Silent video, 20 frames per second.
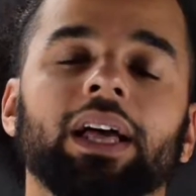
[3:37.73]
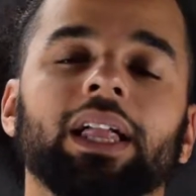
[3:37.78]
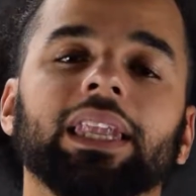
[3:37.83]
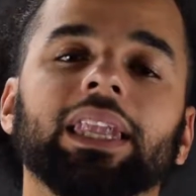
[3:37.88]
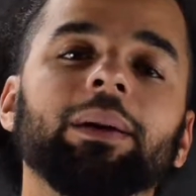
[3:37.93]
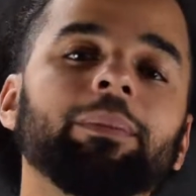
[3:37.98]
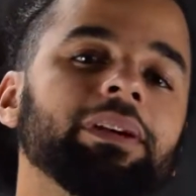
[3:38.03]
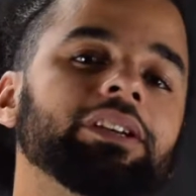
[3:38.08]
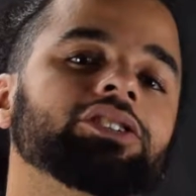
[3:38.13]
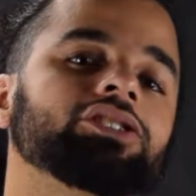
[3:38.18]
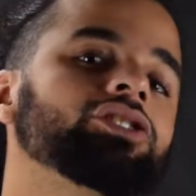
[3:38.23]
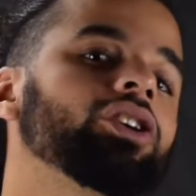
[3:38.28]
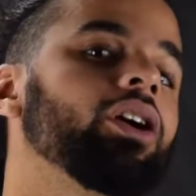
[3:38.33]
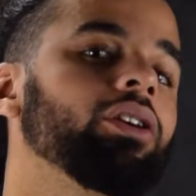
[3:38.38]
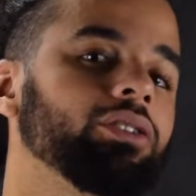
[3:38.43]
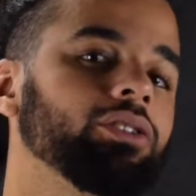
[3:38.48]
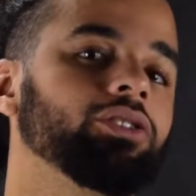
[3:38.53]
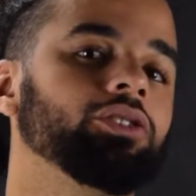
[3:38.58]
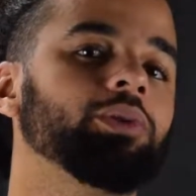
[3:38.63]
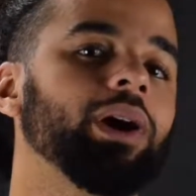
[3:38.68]
Let me
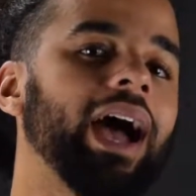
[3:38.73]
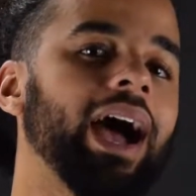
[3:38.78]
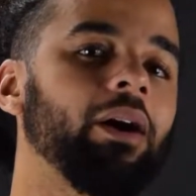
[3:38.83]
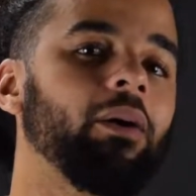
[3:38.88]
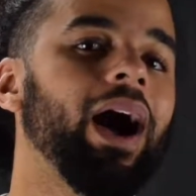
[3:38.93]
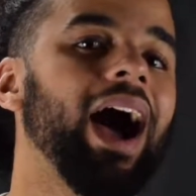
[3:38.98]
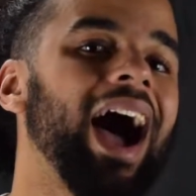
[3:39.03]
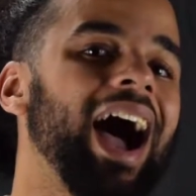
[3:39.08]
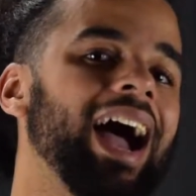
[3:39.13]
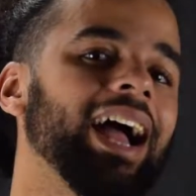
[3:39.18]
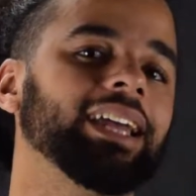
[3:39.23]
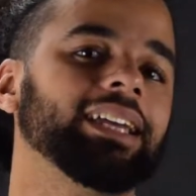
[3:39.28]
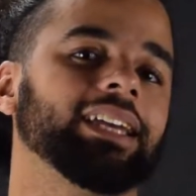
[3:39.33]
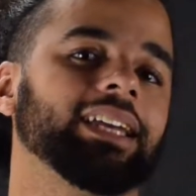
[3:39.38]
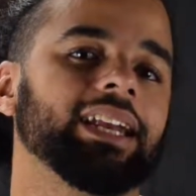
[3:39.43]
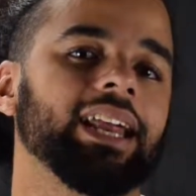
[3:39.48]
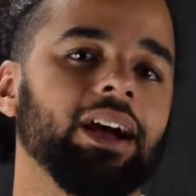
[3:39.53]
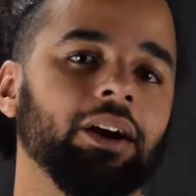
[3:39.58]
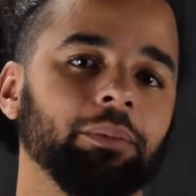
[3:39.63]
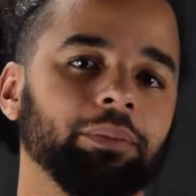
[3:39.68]
show you how I
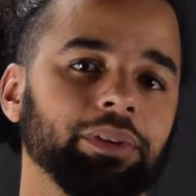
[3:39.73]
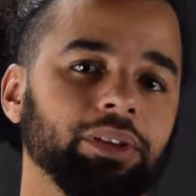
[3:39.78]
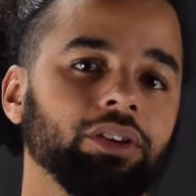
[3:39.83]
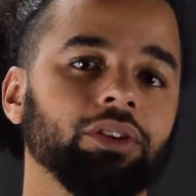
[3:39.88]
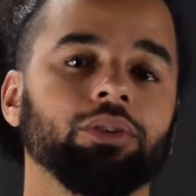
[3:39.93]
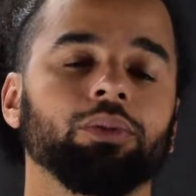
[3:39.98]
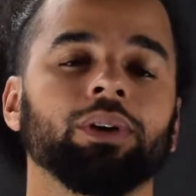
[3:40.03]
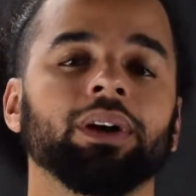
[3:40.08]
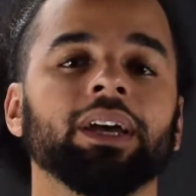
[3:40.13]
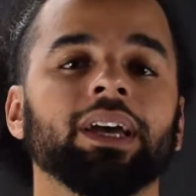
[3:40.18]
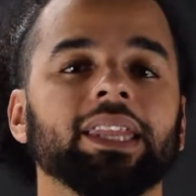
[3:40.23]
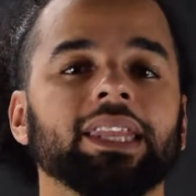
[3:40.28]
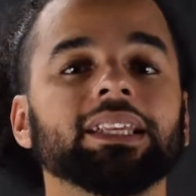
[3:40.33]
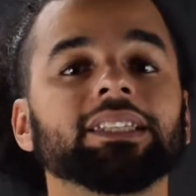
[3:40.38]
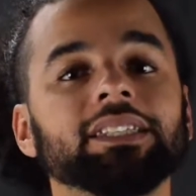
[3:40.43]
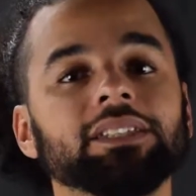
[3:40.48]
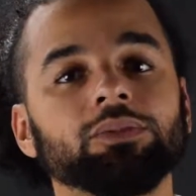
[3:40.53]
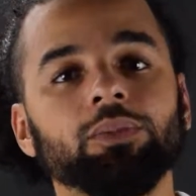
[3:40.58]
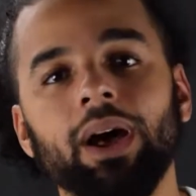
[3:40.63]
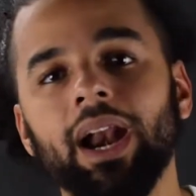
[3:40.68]
can help you.
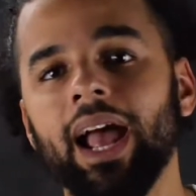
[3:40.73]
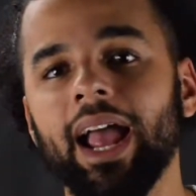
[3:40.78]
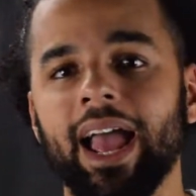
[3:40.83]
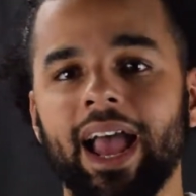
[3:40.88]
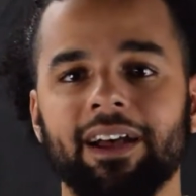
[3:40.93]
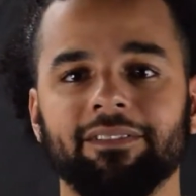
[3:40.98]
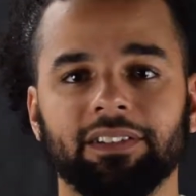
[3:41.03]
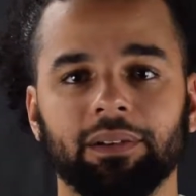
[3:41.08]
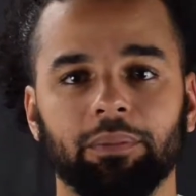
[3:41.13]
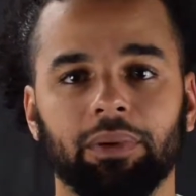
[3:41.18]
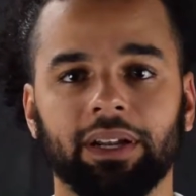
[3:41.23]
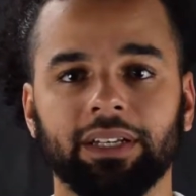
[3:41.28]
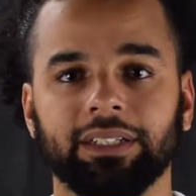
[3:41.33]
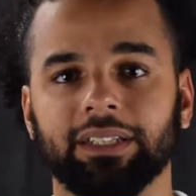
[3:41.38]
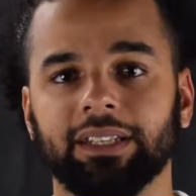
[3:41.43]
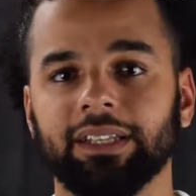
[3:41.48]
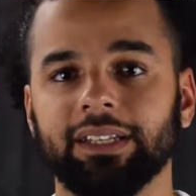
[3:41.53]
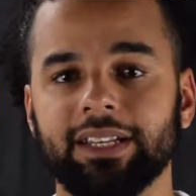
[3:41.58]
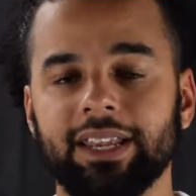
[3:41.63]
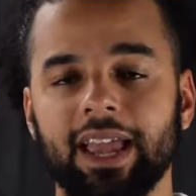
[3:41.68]
This is what I have to bring
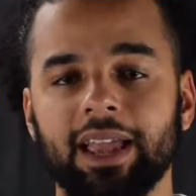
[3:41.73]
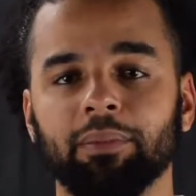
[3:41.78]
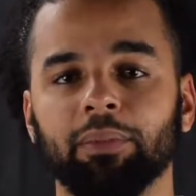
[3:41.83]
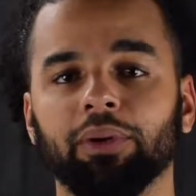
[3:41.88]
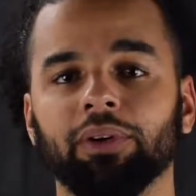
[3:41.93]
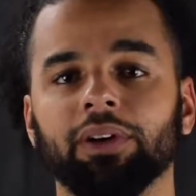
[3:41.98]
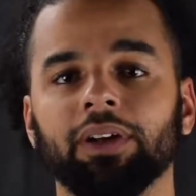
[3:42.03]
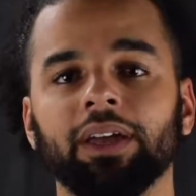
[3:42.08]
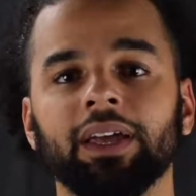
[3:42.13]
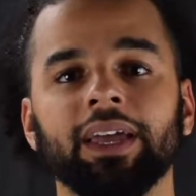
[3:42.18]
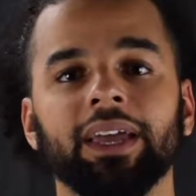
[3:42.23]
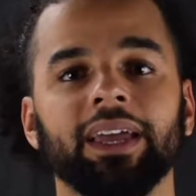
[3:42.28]
to the table.